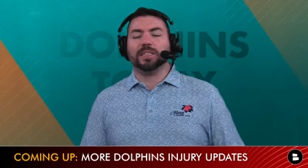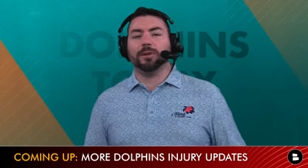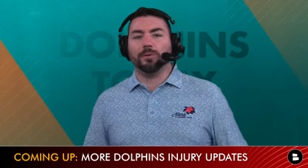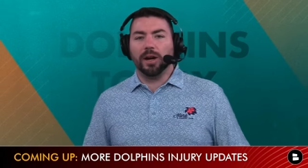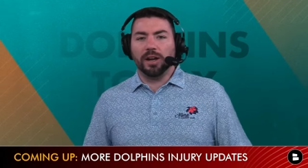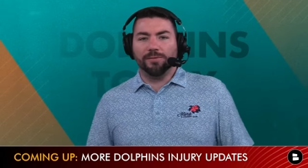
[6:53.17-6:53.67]
get
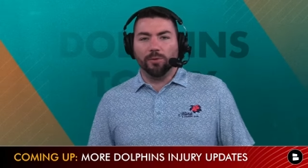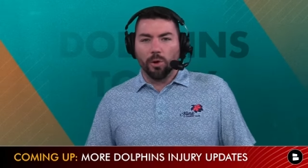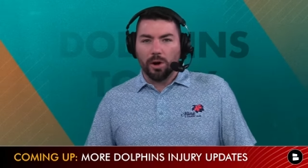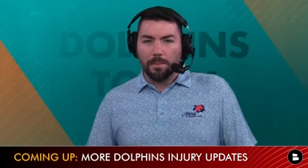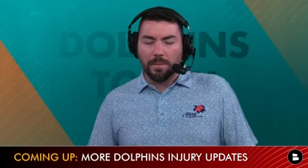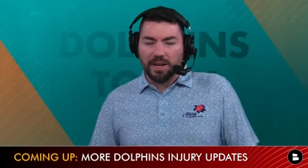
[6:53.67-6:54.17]
ready
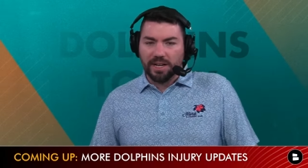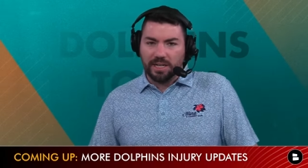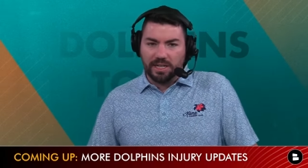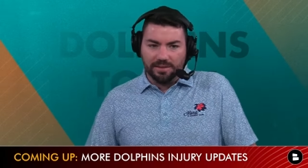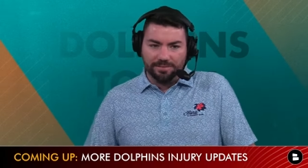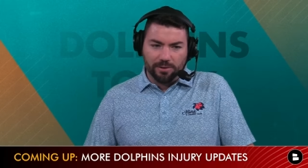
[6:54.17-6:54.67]
for Monday
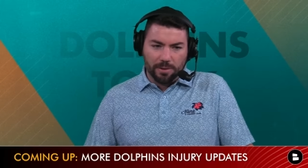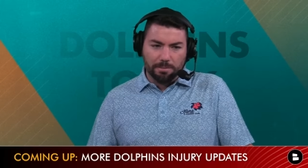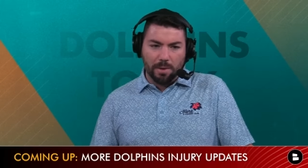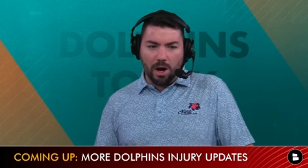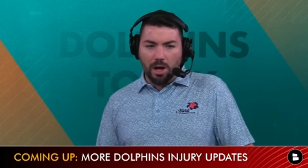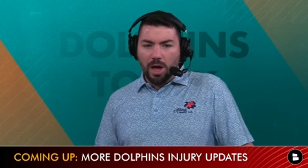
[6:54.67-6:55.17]
Night
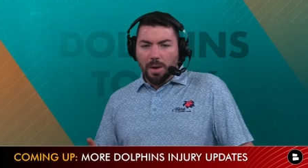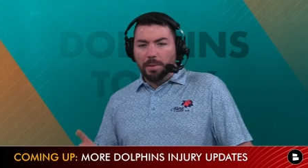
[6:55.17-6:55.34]
Football.